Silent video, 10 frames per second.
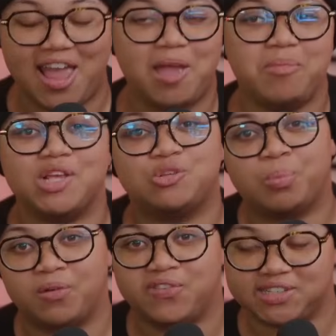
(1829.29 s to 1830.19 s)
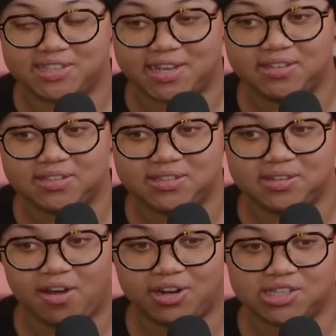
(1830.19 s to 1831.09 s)
It makes perfect sense,
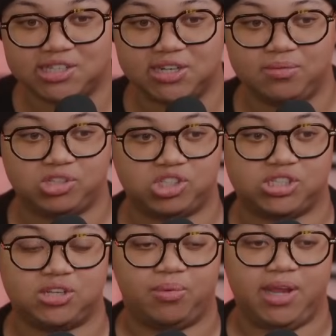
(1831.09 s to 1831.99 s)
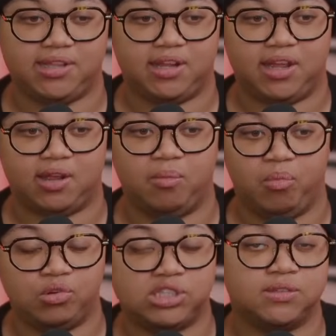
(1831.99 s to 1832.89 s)
honestly, with just the way that like
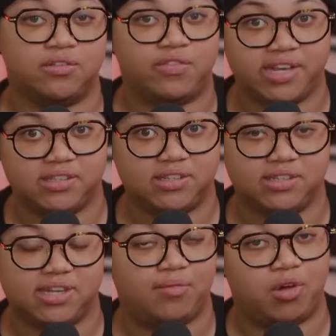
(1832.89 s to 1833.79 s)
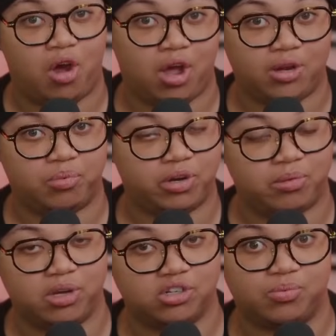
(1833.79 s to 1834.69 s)
most of the fight scenes have gone pretty
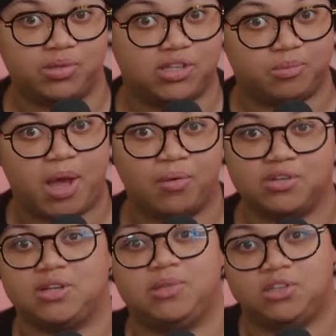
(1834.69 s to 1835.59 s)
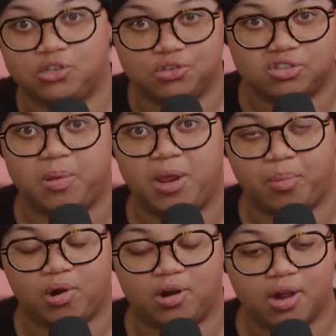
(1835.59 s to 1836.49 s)
much with his powers. I mean, the
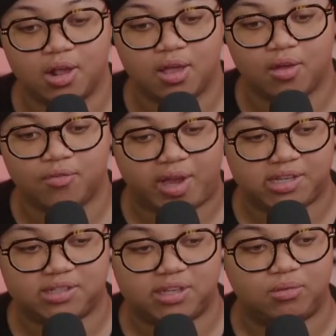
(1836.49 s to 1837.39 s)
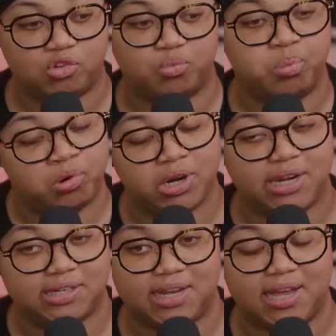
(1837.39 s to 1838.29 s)
newspaper fight scene was
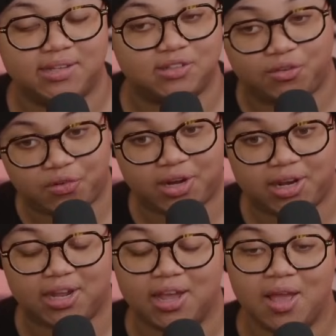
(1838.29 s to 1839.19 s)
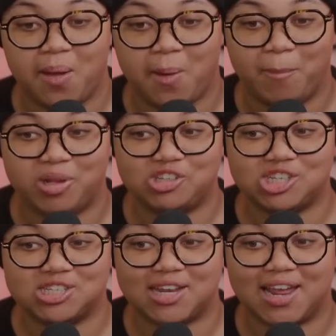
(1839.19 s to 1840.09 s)
pretty intense and funny, but
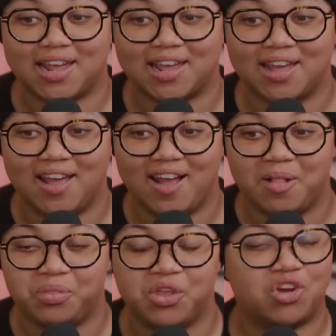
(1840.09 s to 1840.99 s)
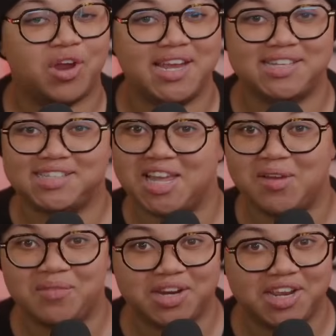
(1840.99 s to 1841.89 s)
just like the
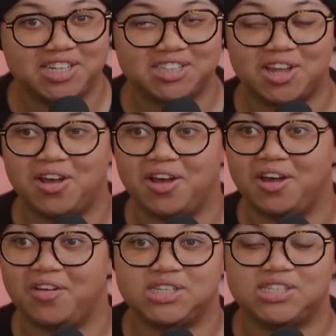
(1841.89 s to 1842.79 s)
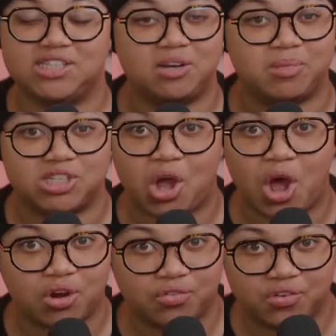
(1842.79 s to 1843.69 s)
creativity, the
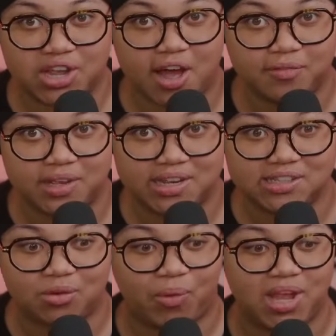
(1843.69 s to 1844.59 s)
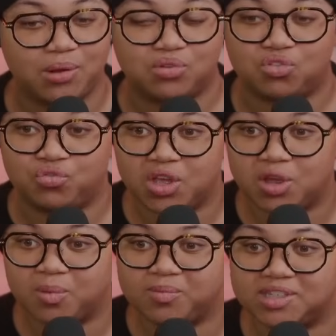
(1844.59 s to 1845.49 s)
cinematography of it, the way it was
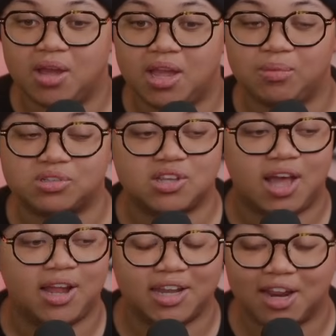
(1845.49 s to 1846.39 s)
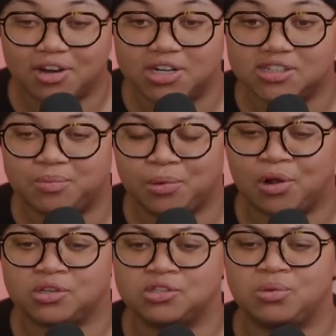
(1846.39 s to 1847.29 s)
filmed, it was hilarious but
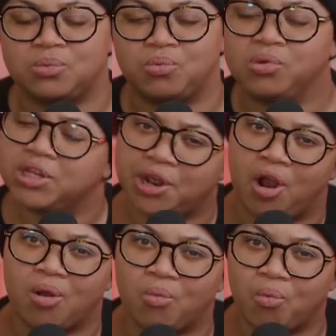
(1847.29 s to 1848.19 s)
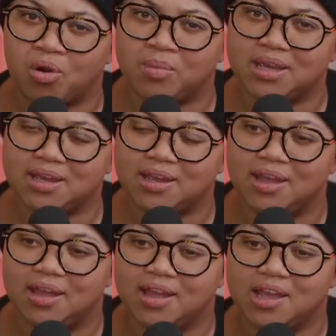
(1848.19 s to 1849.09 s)
also really heartwarming,
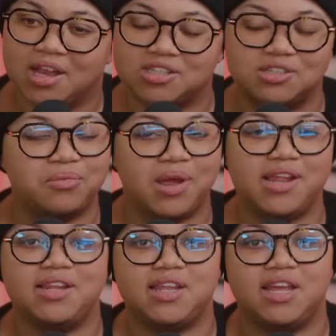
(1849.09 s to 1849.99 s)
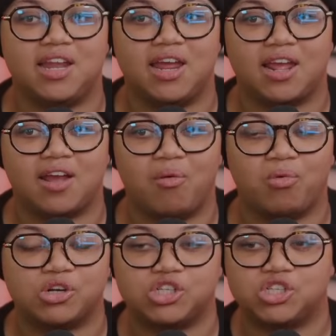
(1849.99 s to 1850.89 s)
because the way that they like
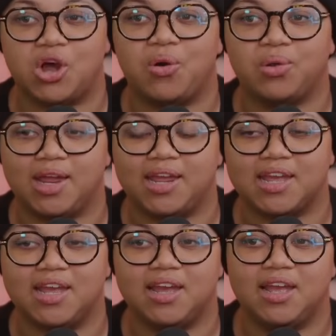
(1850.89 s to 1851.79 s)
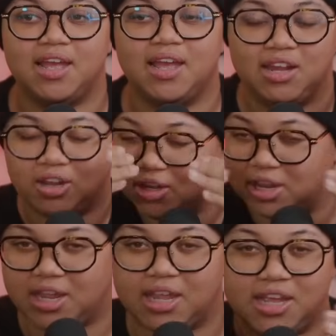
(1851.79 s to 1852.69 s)
were so
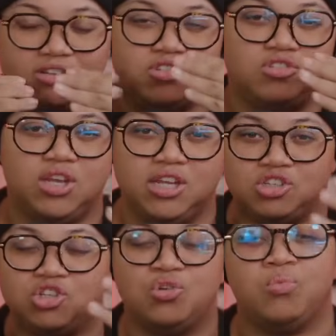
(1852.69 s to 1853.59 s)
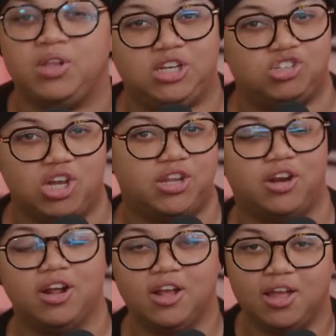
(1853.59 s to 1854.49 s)
like in tune with each other